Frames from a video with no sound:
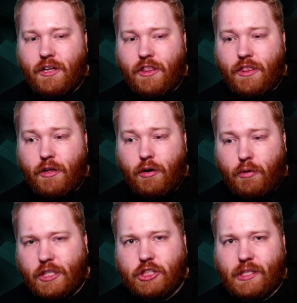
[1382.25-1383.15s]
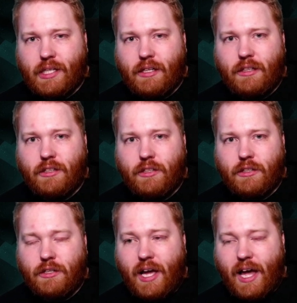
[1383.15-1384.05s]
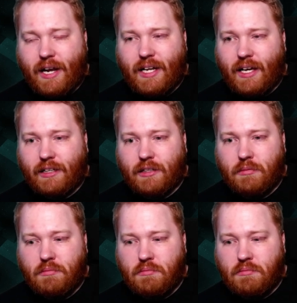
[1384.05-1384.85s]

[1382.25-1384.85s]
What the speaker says: the original had, like